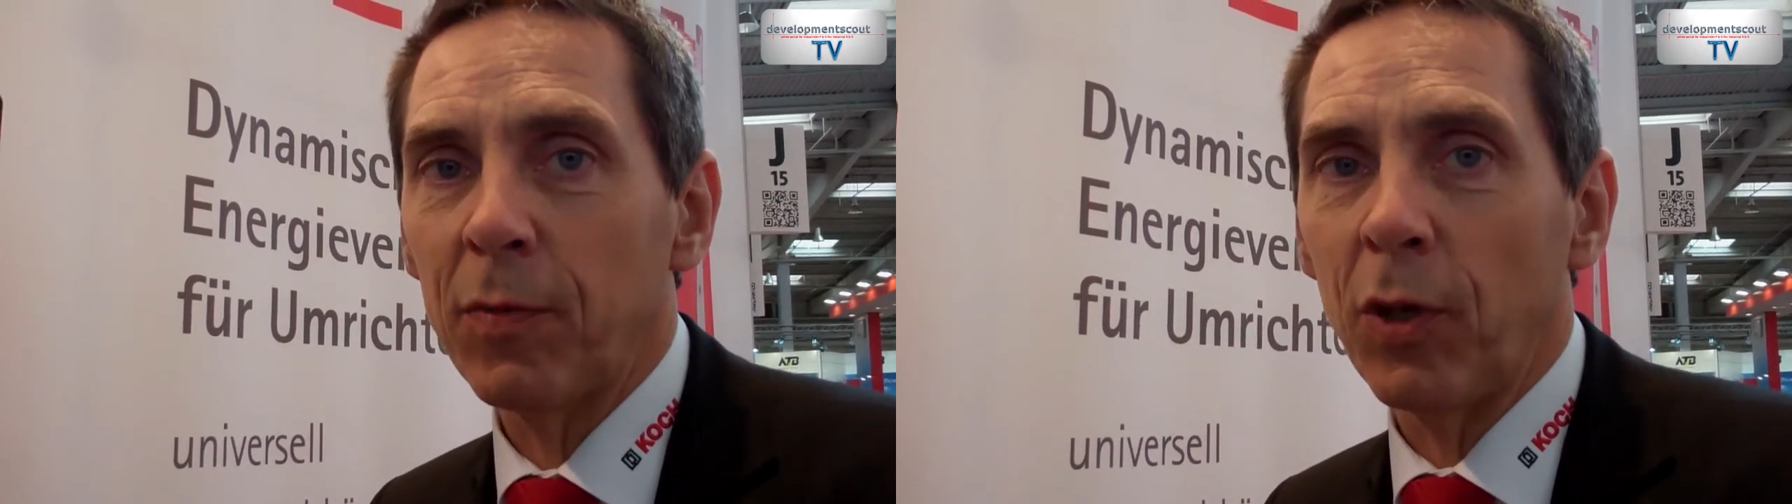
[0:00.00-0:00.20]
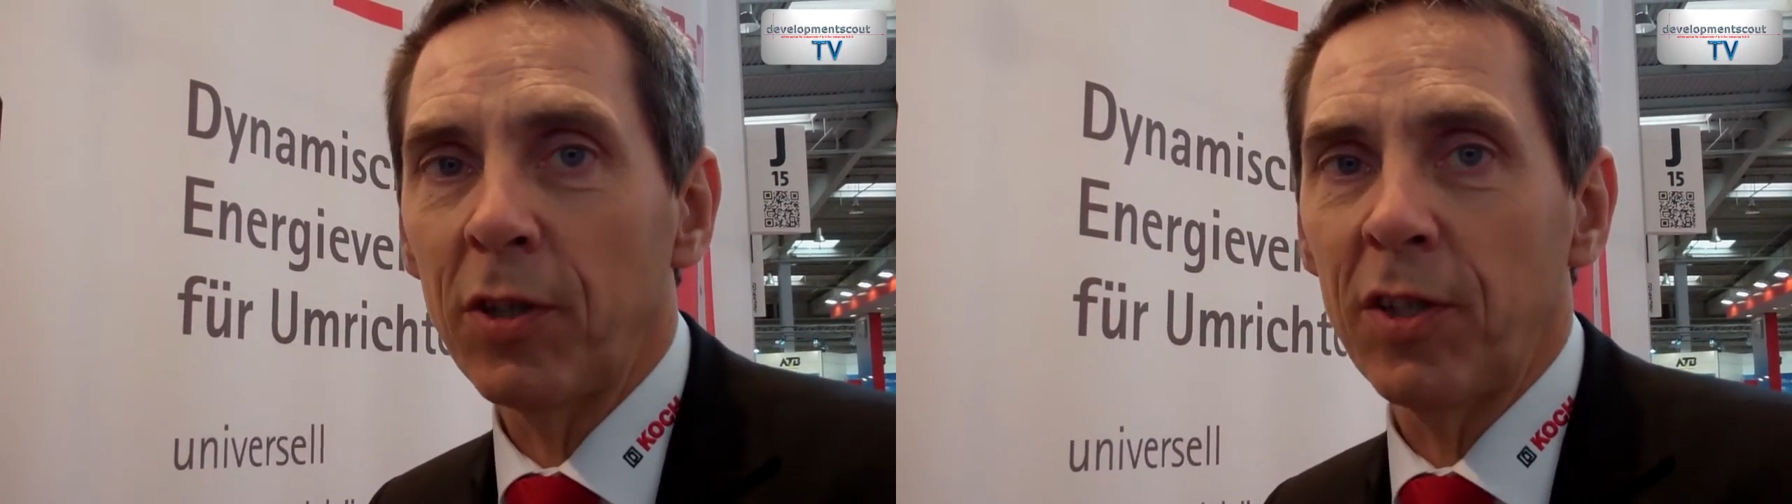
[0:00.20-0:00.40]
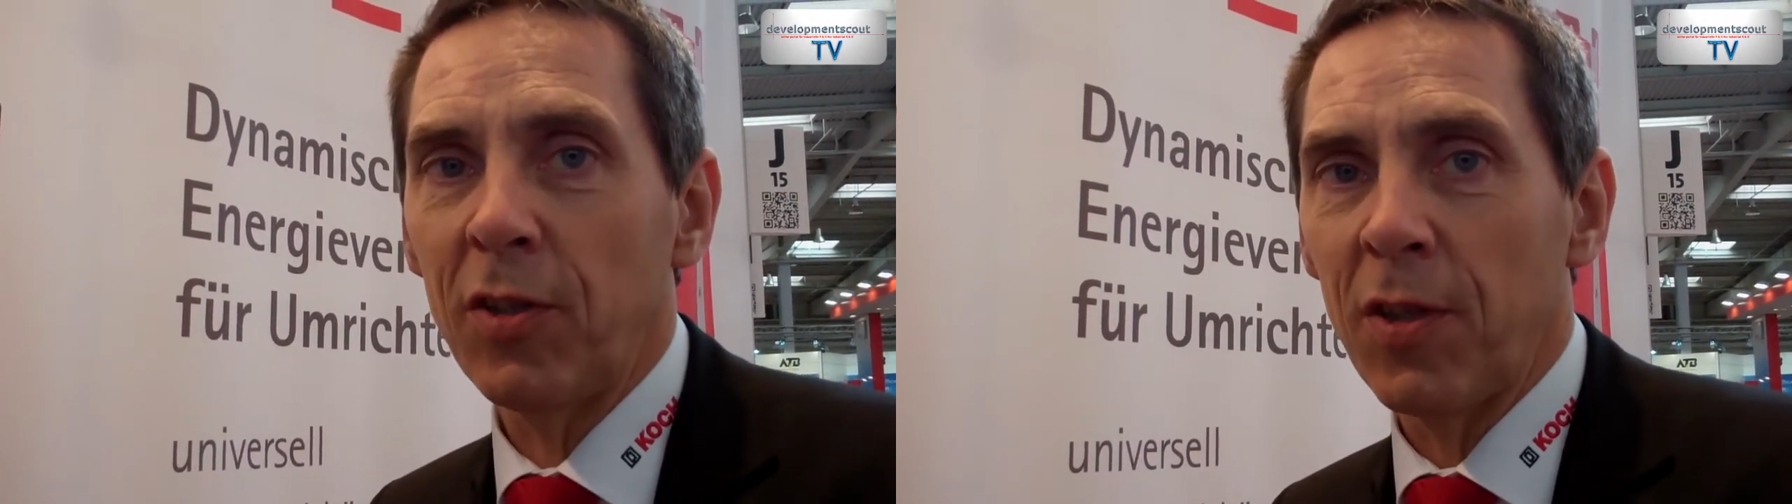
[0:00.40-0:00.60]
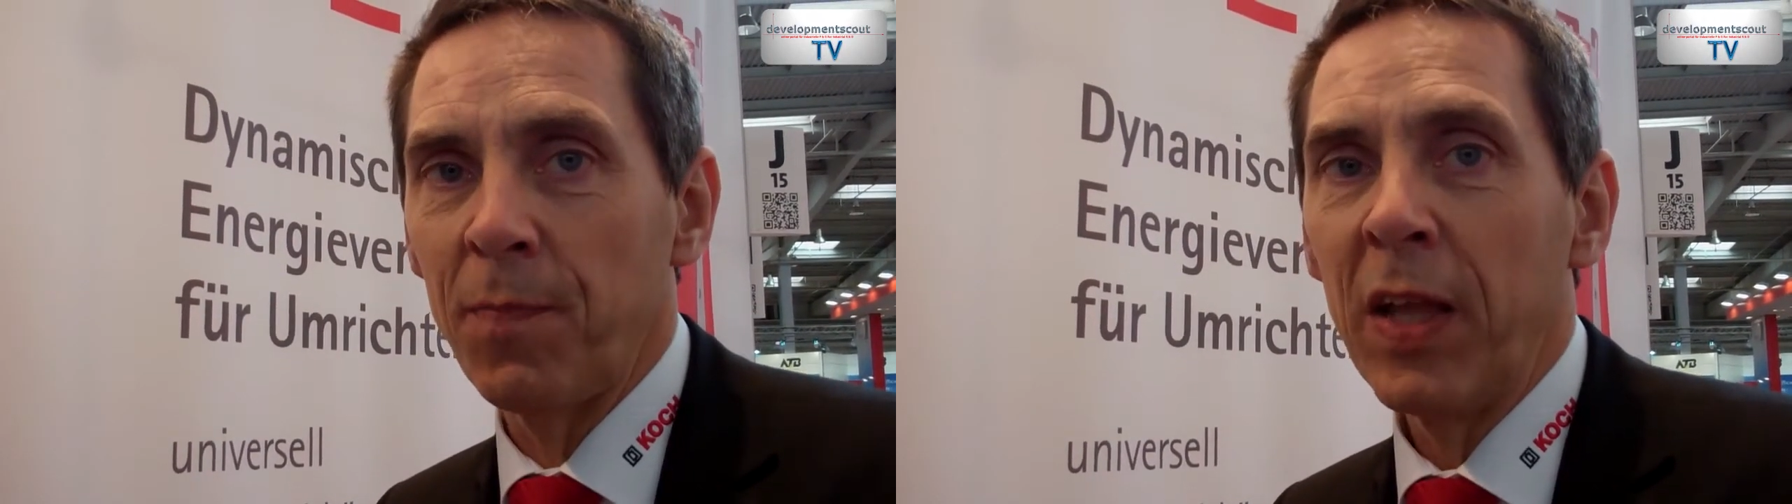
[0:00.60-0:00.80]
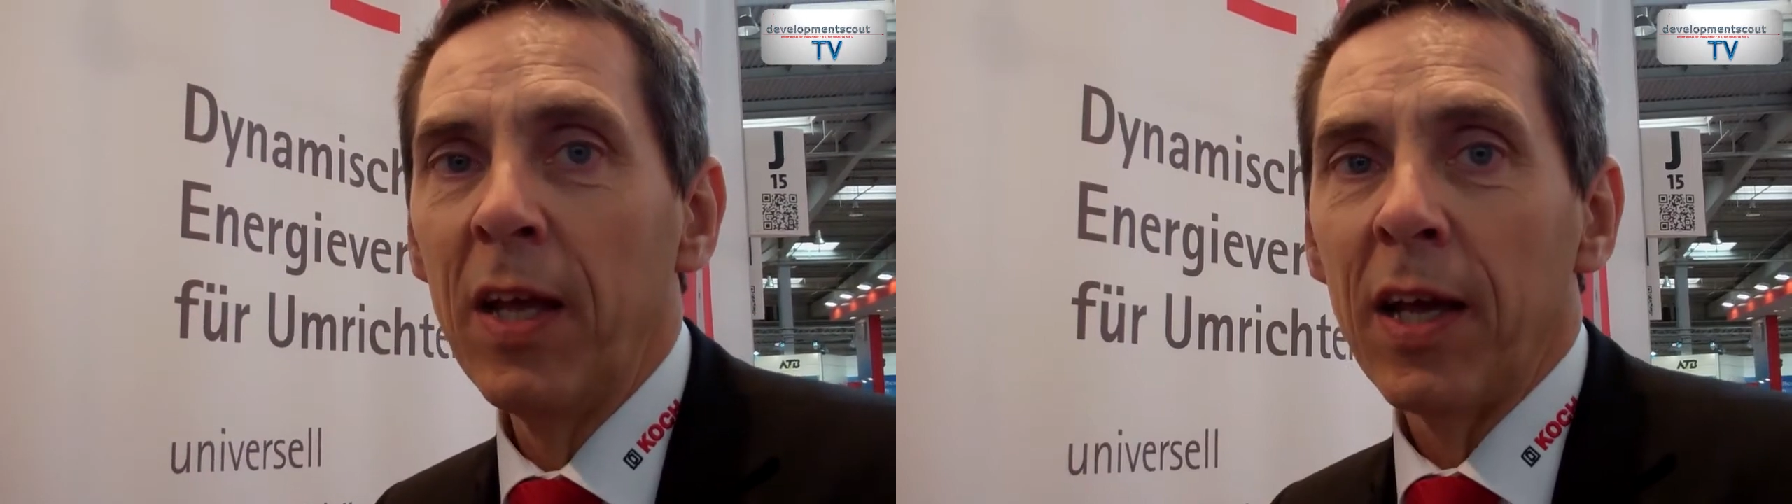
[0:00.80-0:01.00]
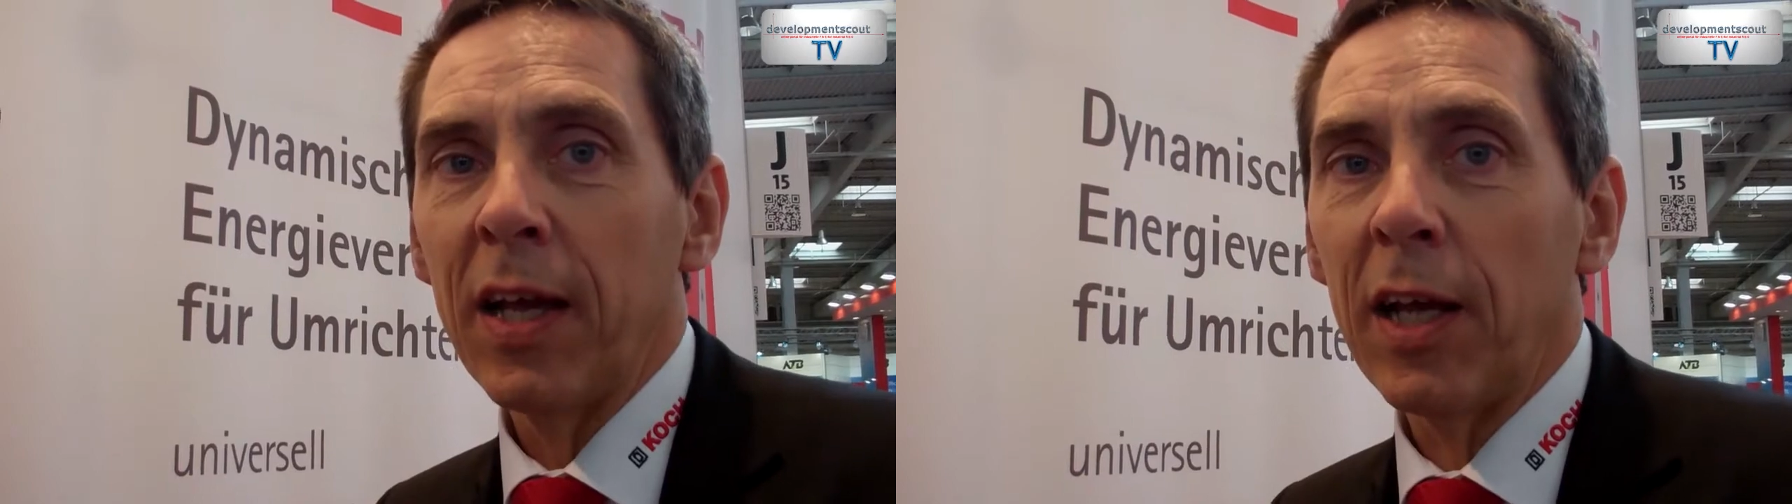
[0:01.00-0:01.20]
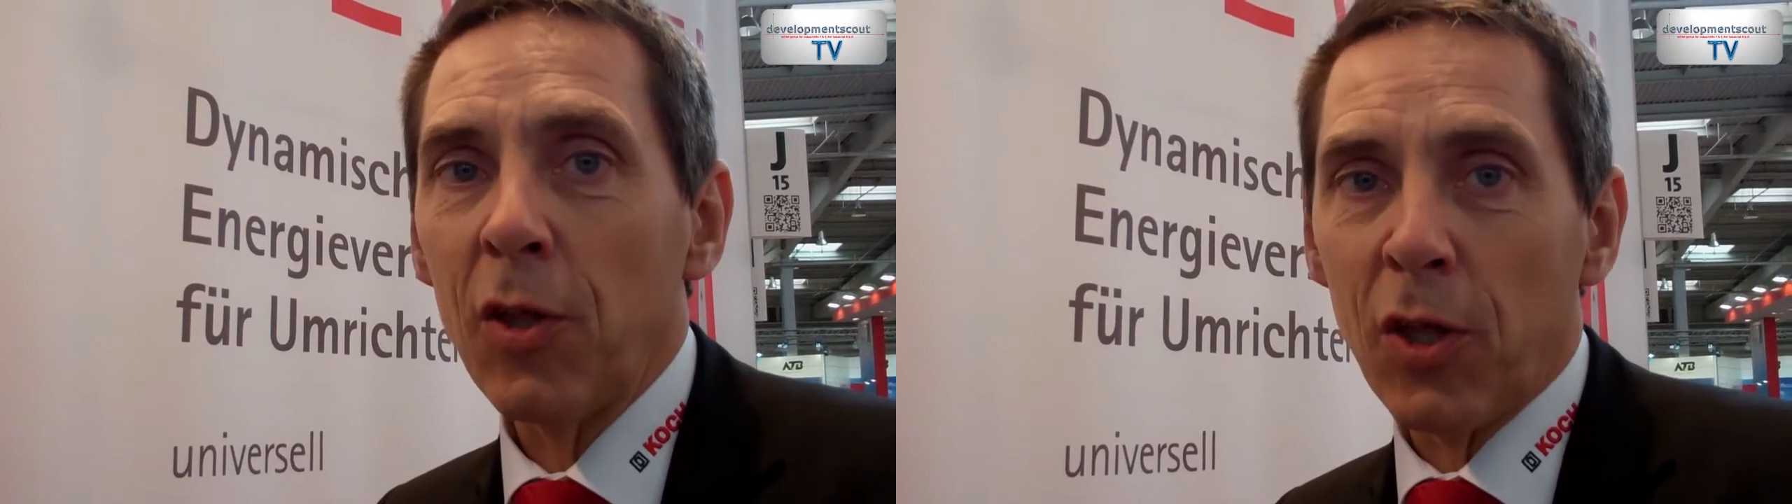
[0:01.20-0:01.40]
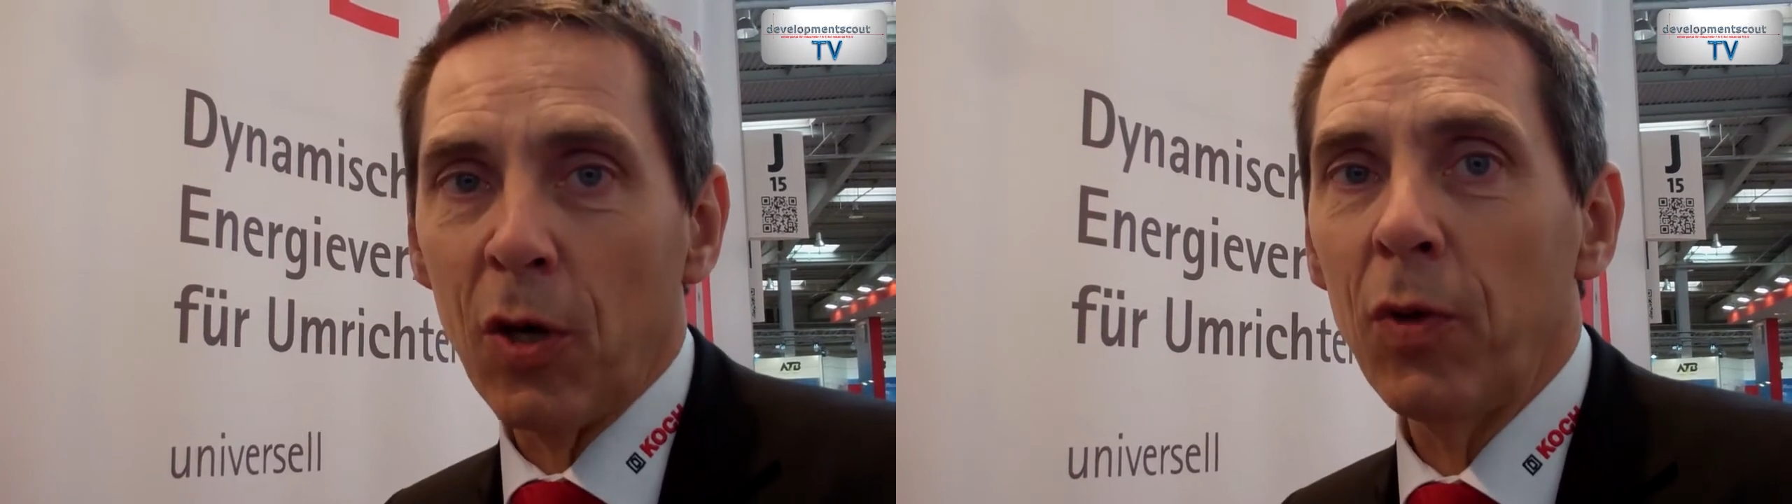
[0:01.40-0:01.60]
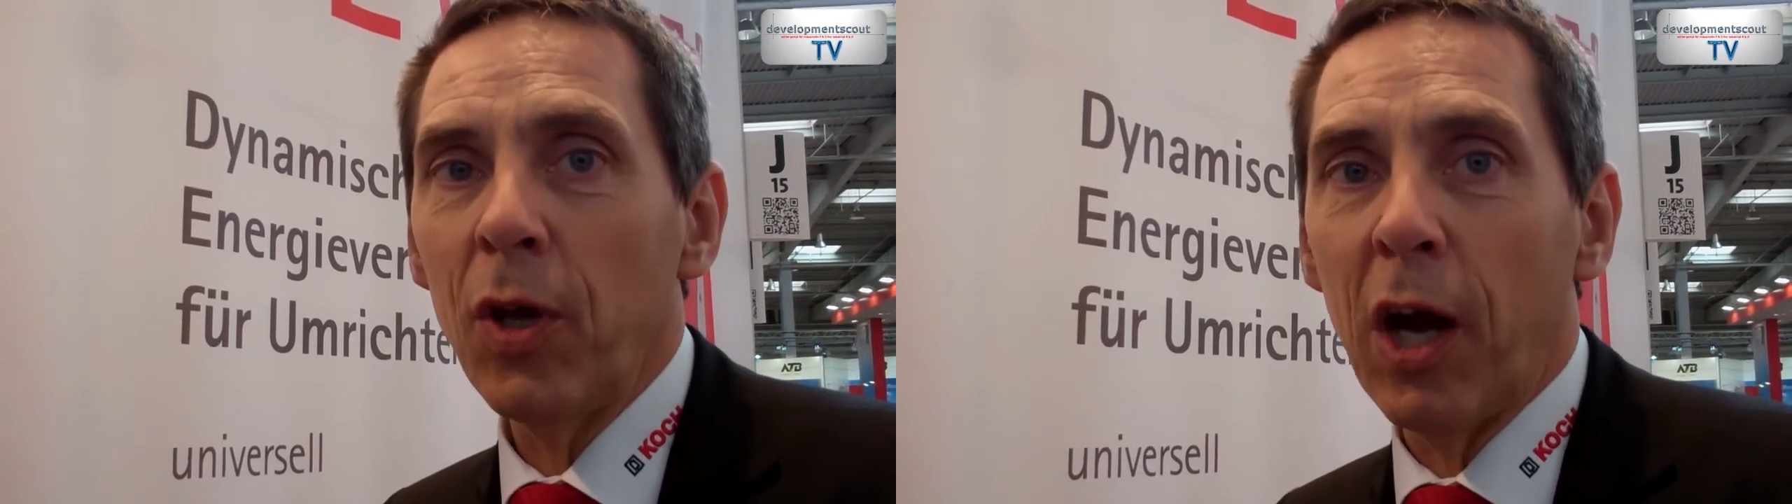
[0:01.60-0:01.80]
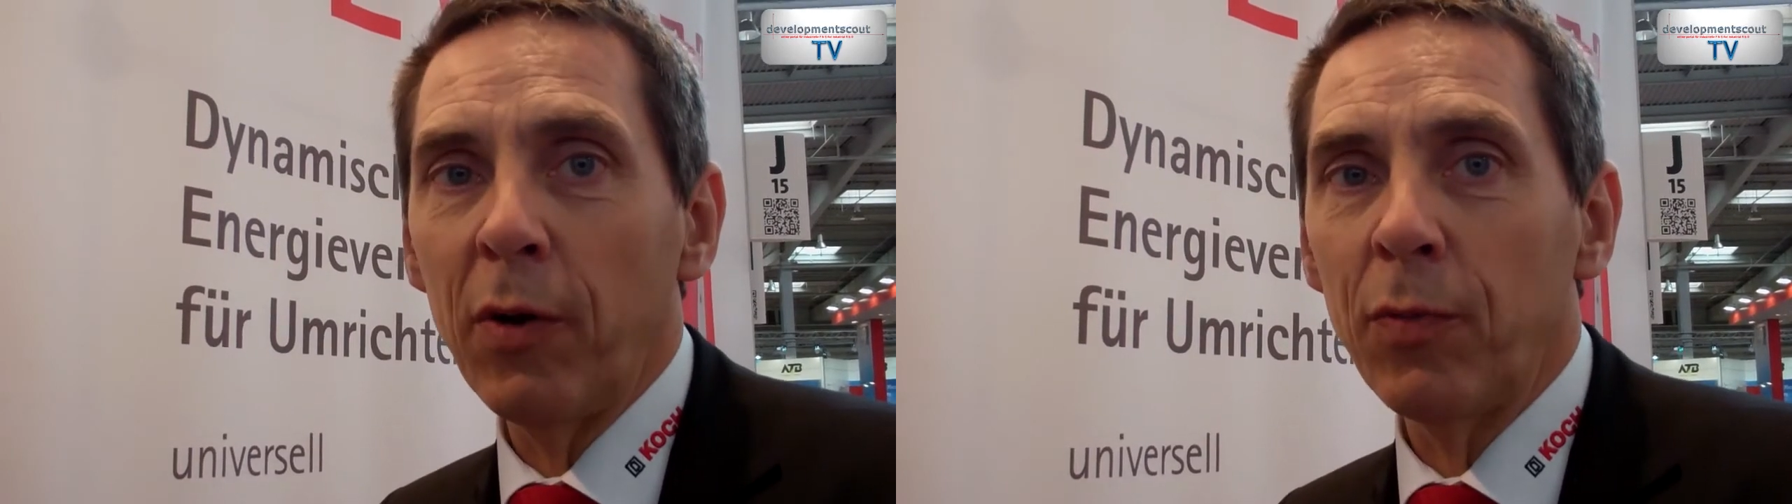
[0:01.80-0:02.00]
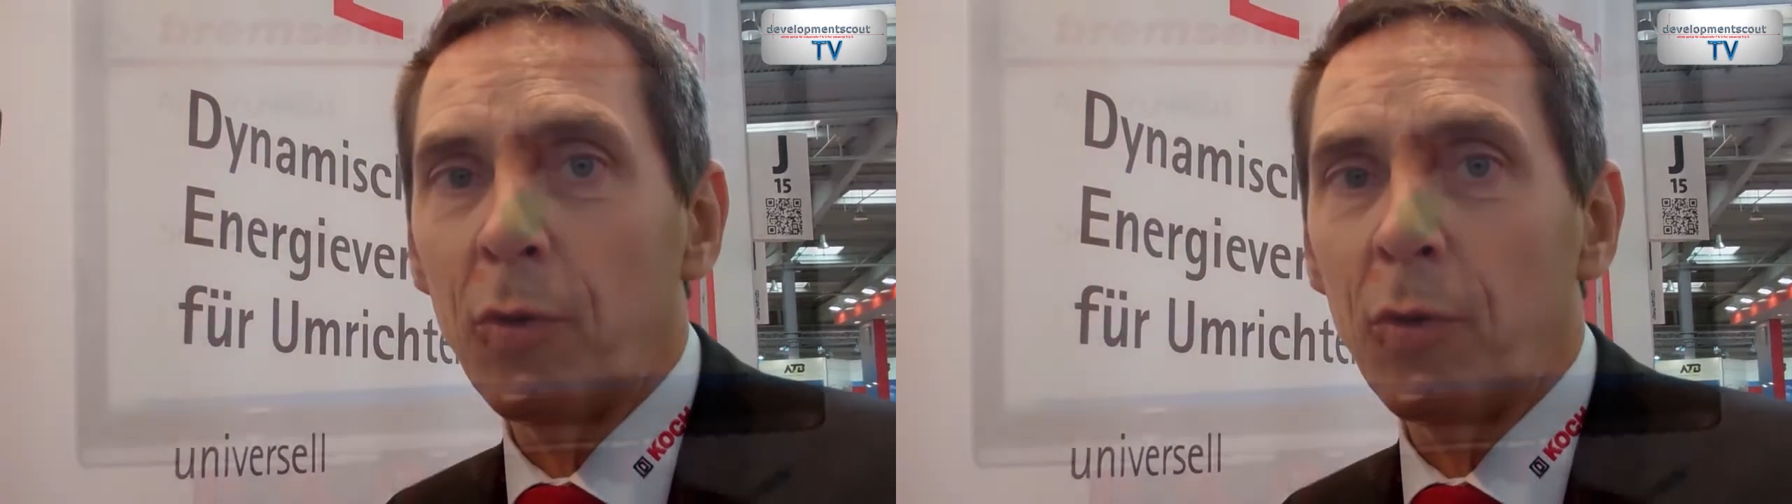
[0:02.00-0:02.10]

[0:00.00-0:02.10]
voltage, and I show you how it